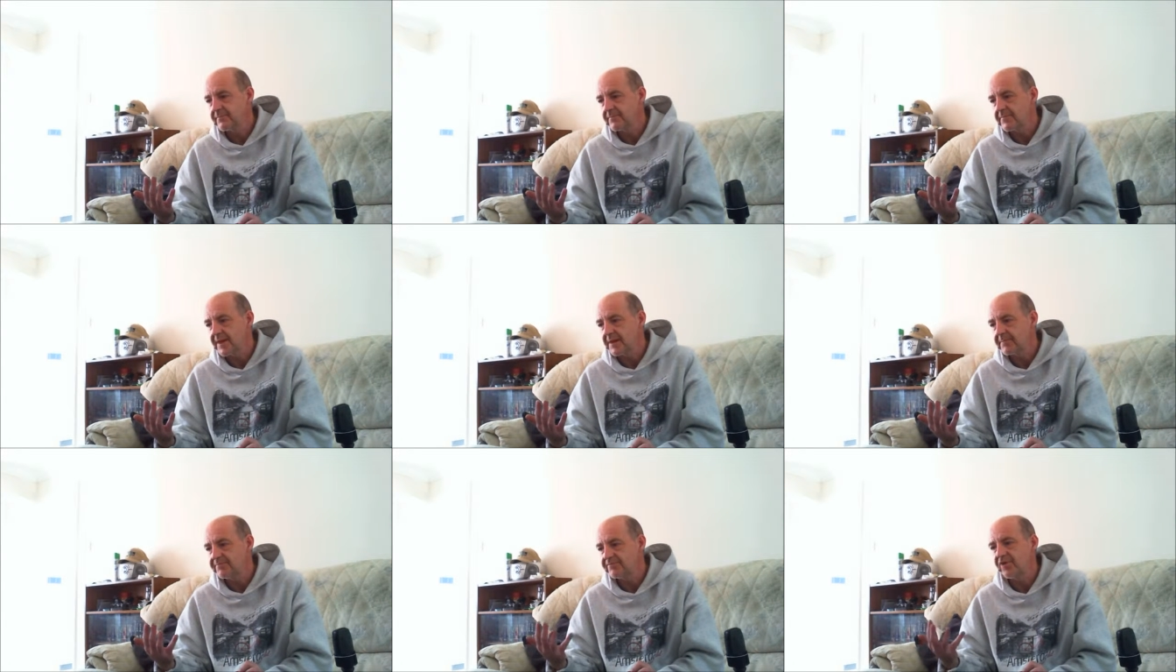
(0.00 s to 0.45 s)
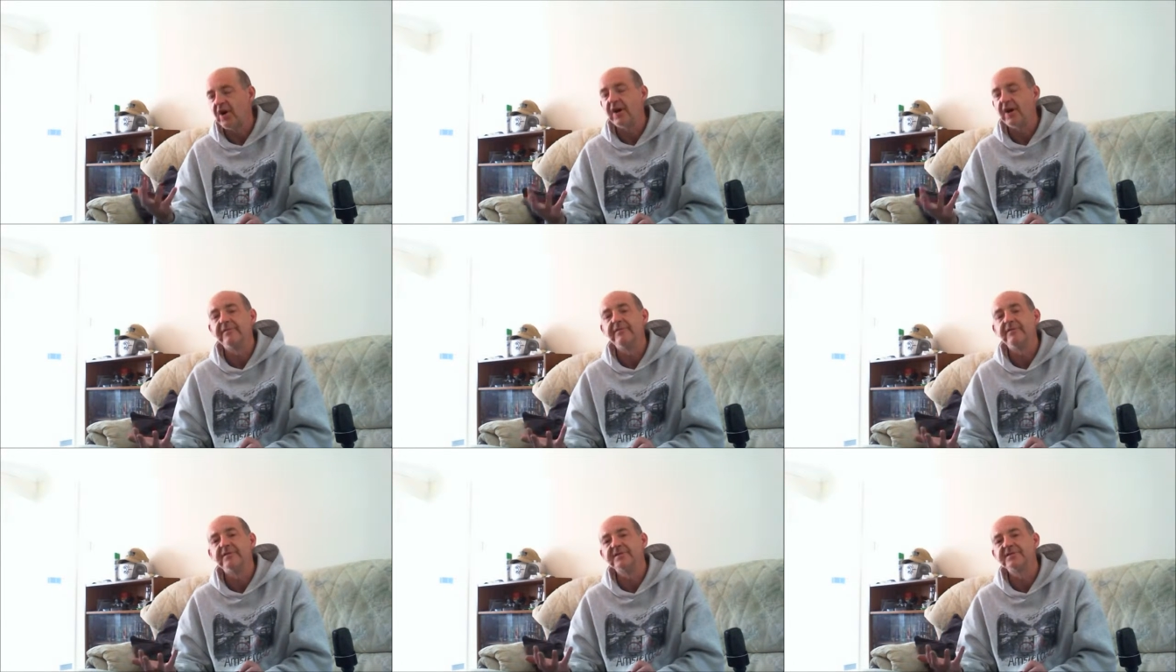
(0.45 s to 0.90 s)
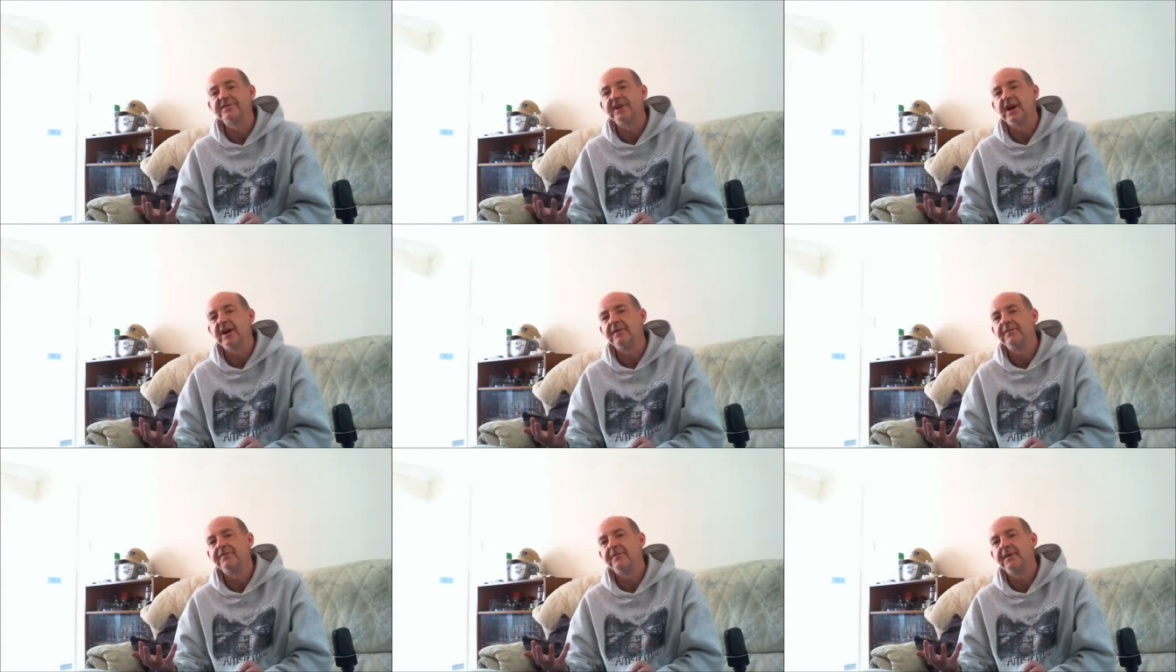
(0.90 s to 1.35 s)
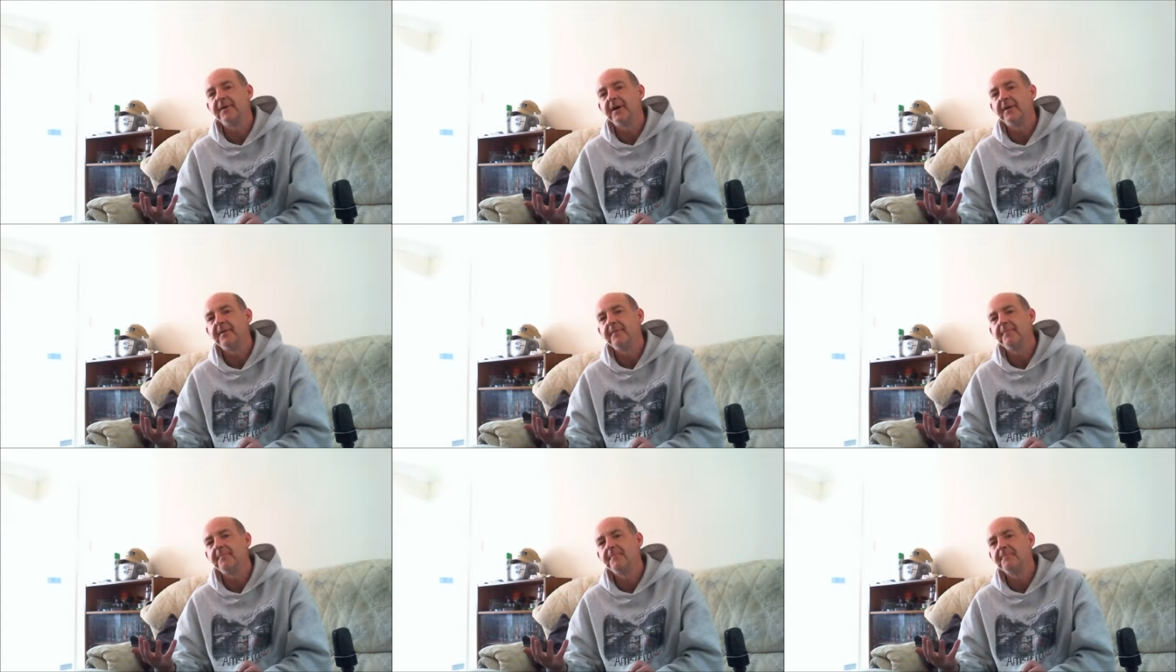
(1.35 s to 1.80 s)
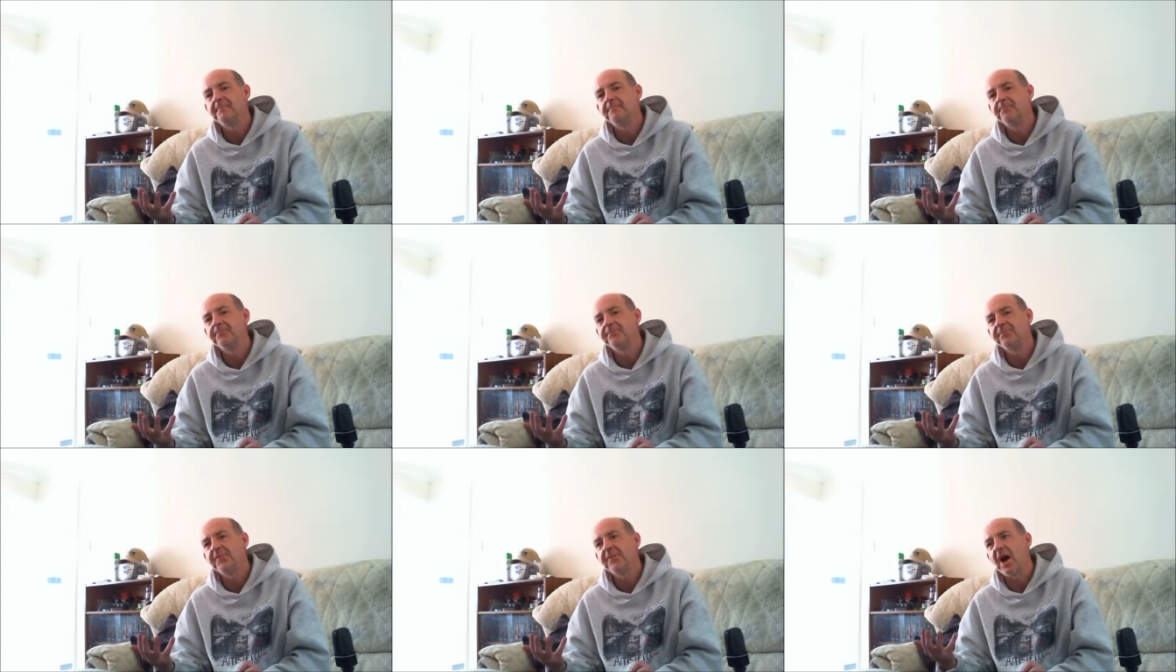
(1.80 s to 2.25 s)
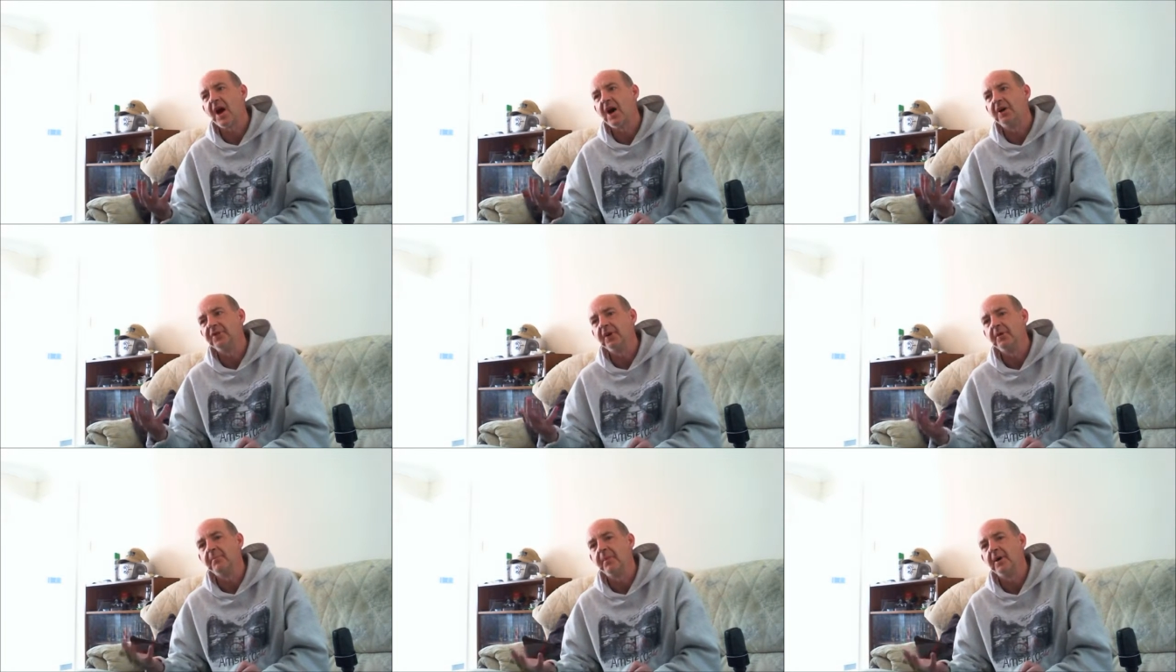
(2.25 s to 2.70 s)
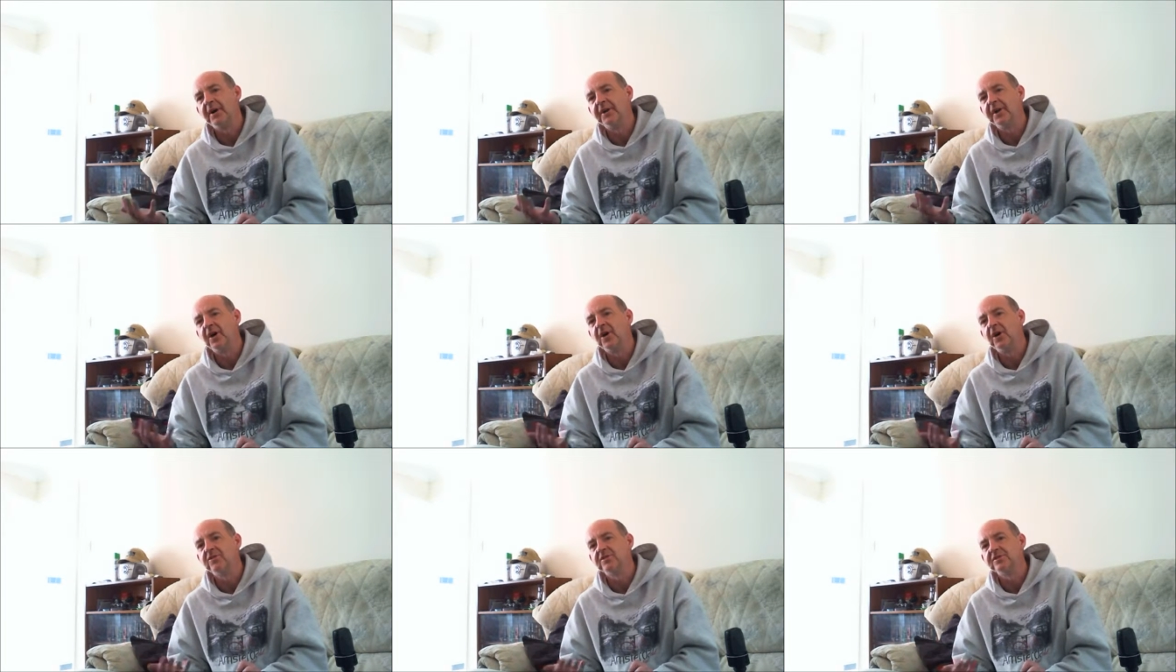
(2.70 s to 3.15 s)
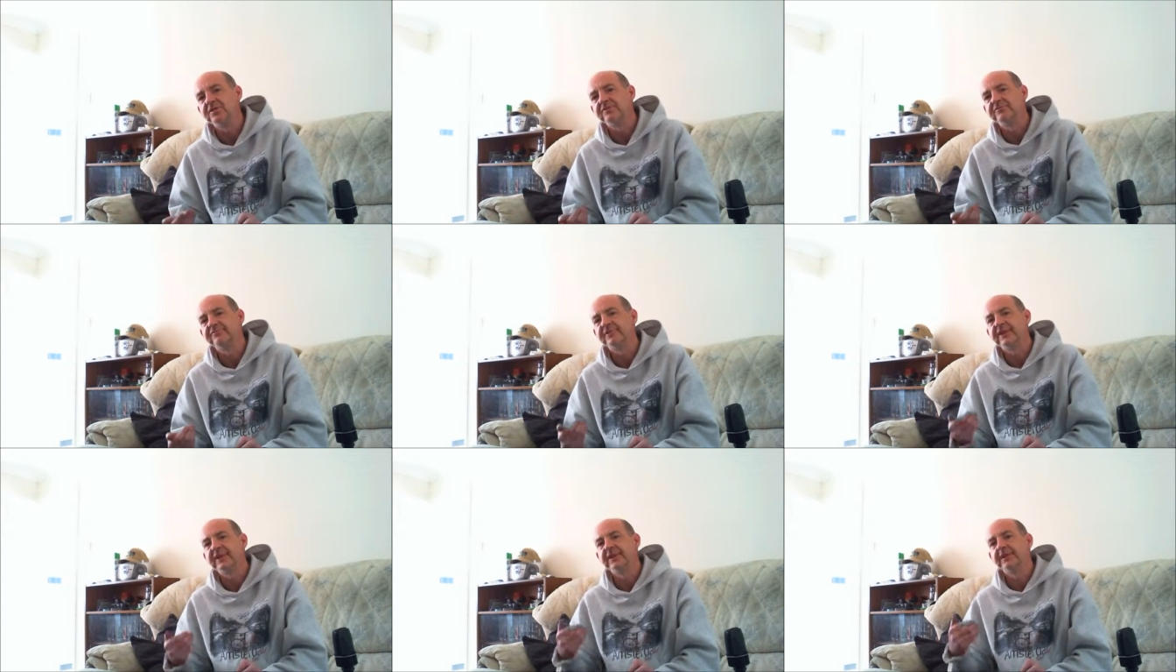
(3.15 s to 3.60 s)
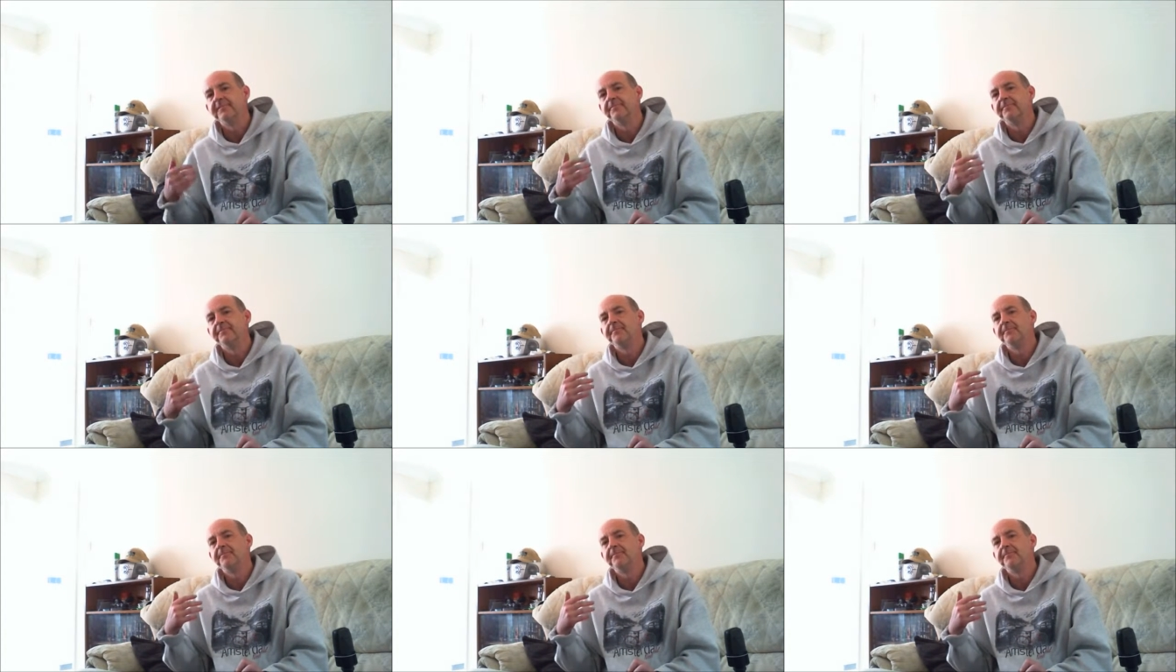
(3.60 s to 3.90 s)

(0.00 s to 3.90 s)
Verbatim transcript: private stuff, I don't mind answering